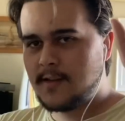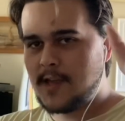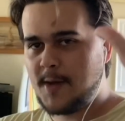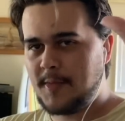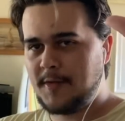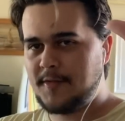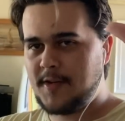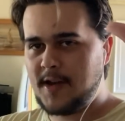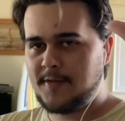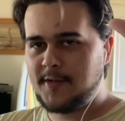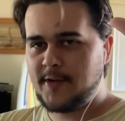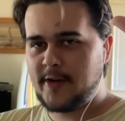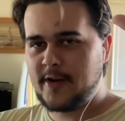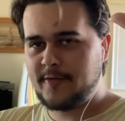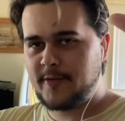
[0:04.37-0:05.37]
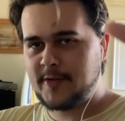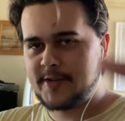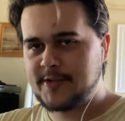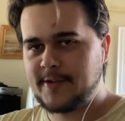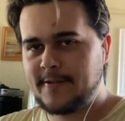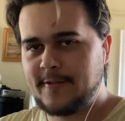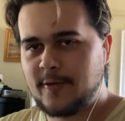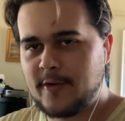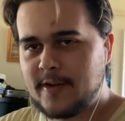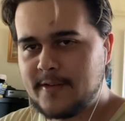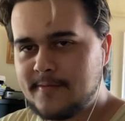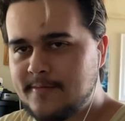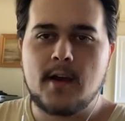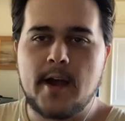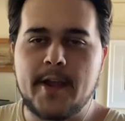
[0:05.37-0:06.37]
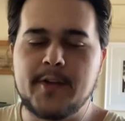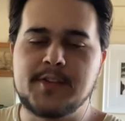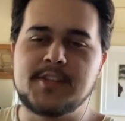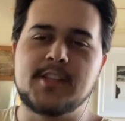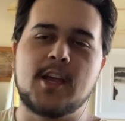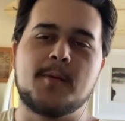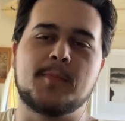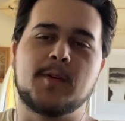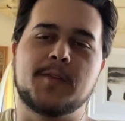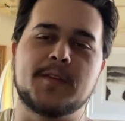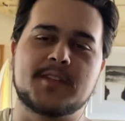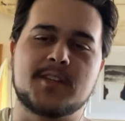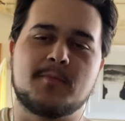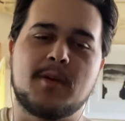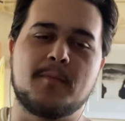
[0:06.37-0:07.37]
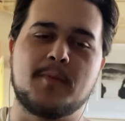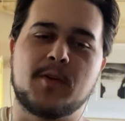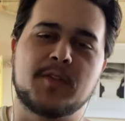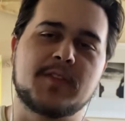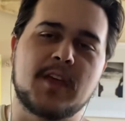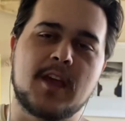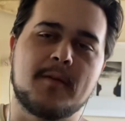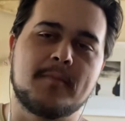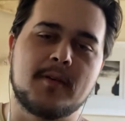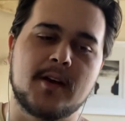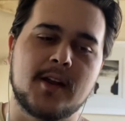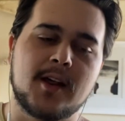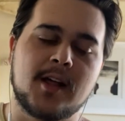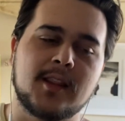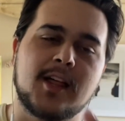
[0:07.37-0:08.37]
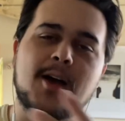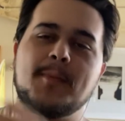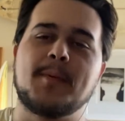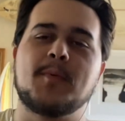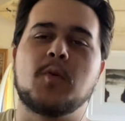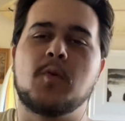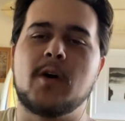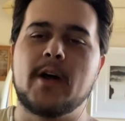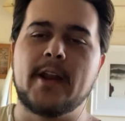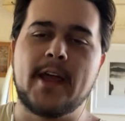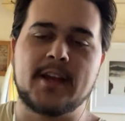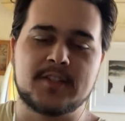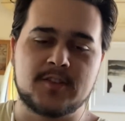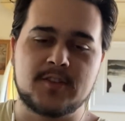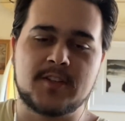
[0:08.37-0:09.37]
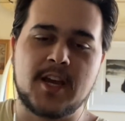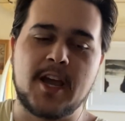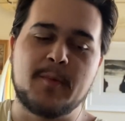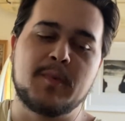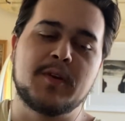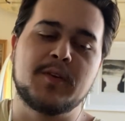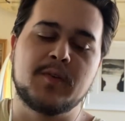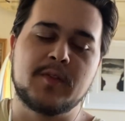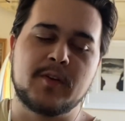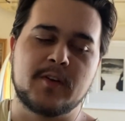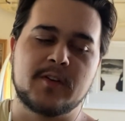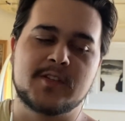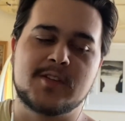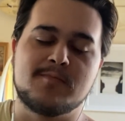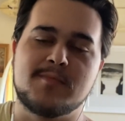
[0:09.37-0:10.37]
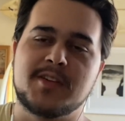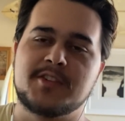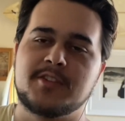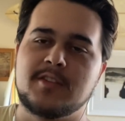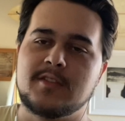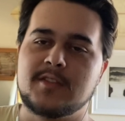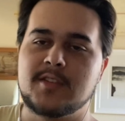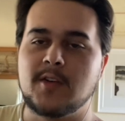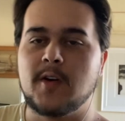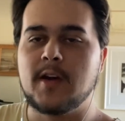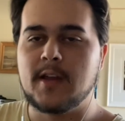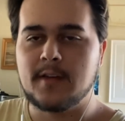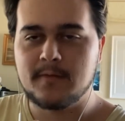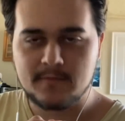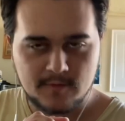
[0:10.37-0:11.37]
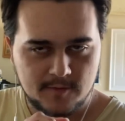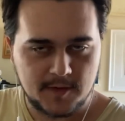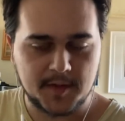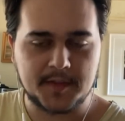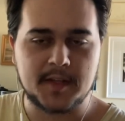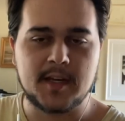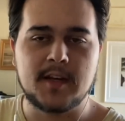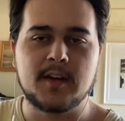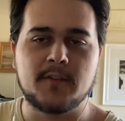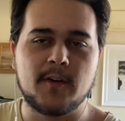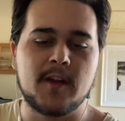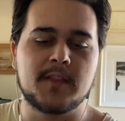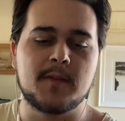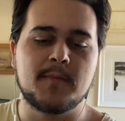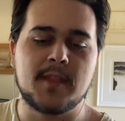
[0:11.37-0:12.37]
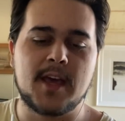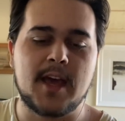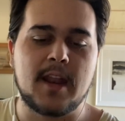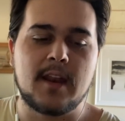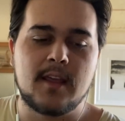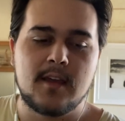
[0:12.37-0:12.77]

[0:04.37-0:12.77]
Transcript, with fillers: Happy five year anniversary, everyone. I usually upload this on my birthday, but a lot of people want extra time to do their submission, so I felt the need to grant them that.